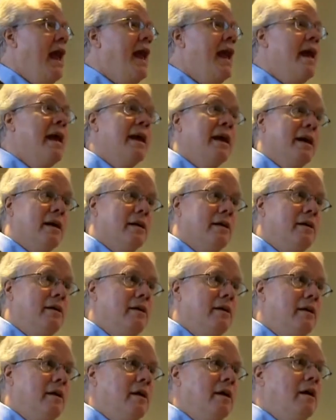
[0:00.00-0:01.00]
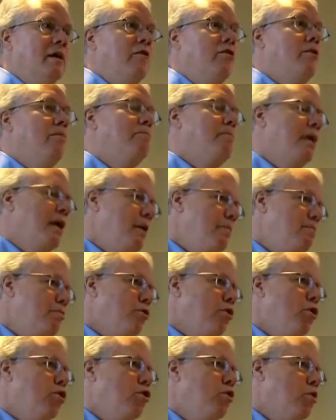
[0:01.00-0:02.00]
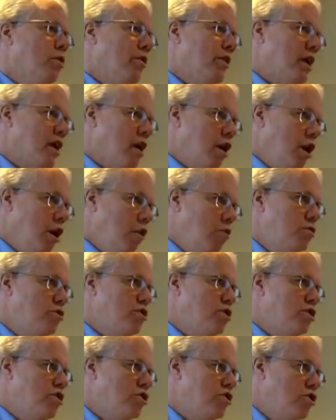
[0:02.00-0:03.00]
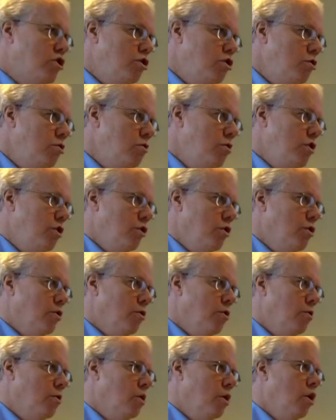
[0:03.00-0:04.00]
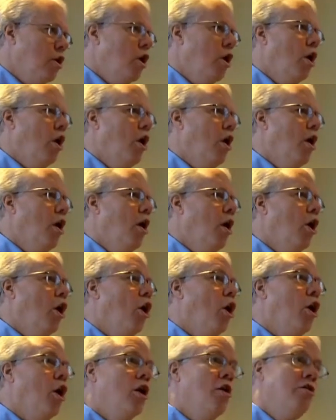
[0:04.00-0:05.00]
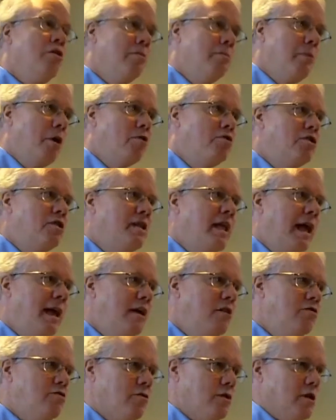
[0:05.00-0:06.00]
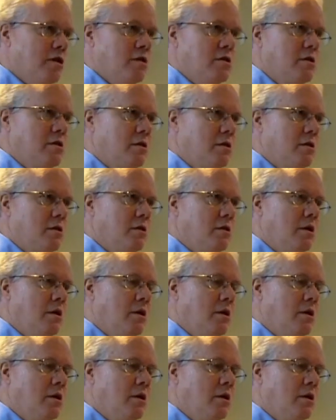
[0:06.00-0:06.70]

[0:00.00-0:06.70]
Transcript: And the people who are the closest to you are the most dangerous,